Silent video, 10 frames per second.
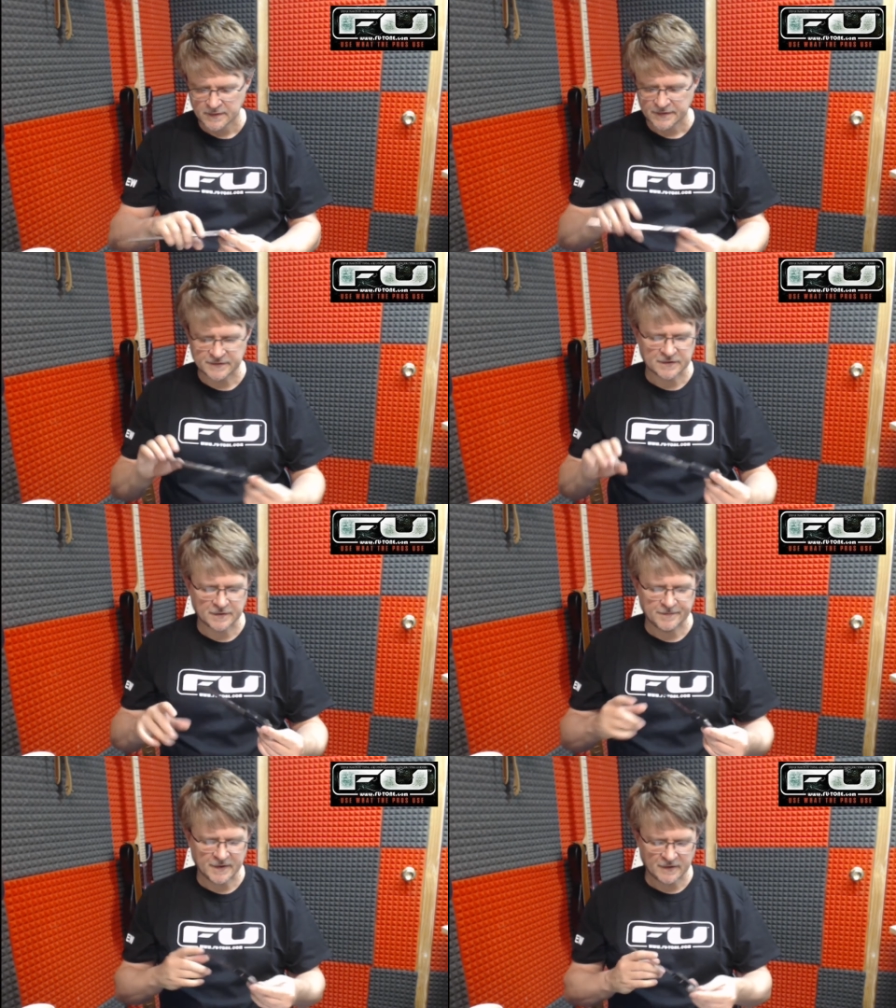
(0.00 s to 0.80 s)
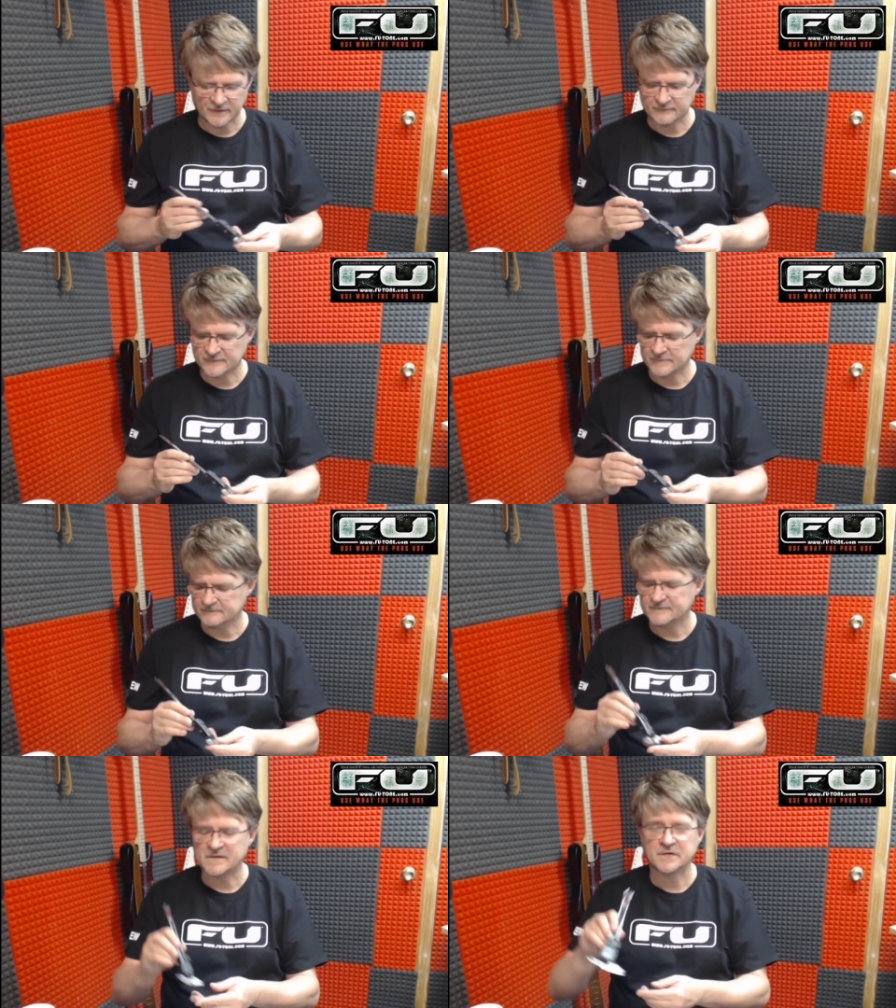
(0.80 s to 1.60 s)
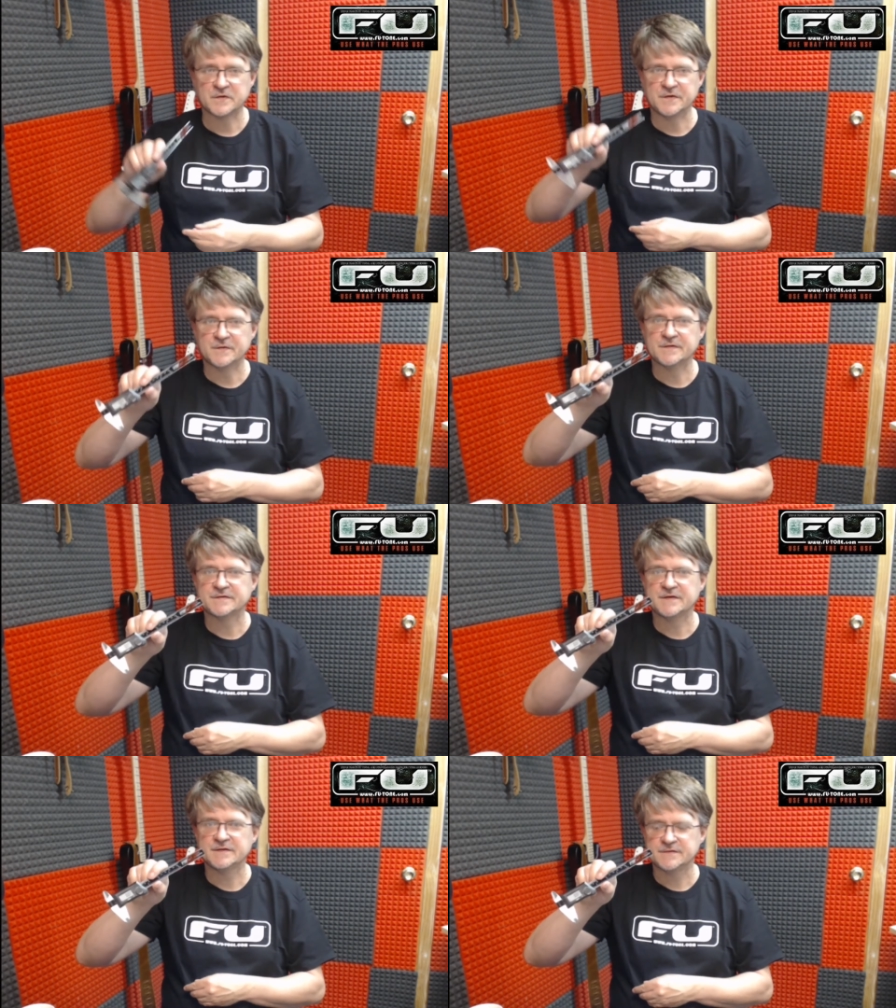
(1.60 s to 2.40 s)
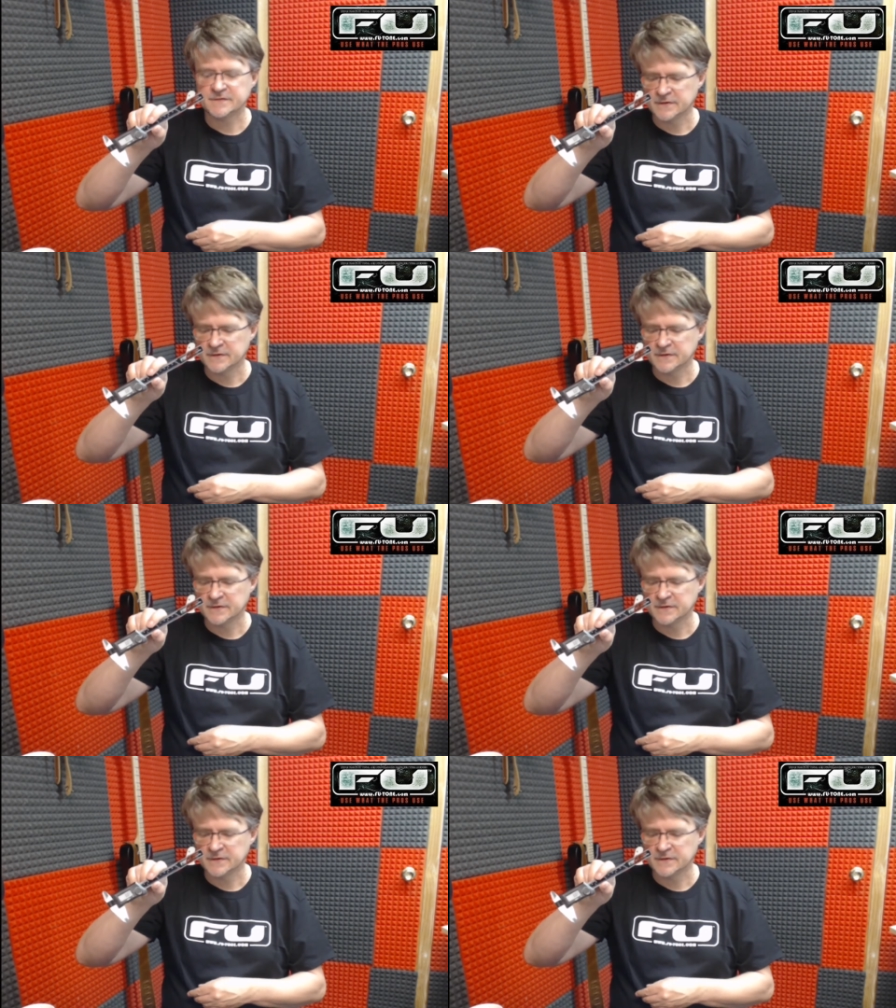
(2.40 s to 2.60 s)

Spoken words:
These are a pair of Fowler USAs.